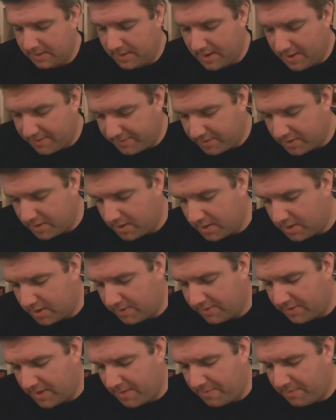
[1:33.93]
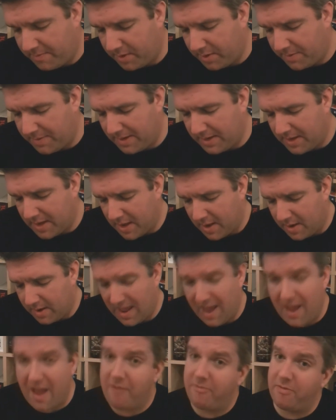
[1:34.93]
Never heard of them, but you mean
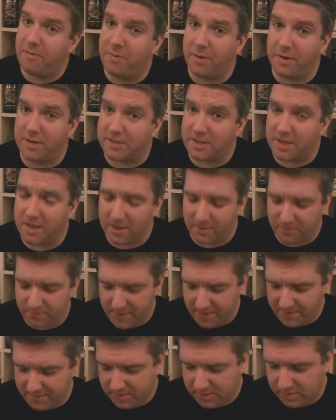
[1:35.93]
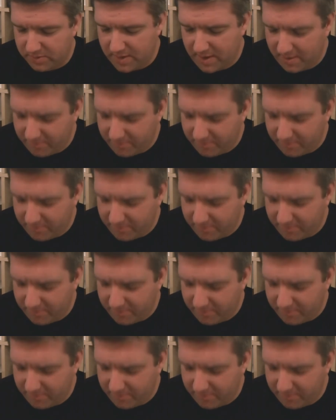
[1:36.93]
everybody's heard of Evil Twin,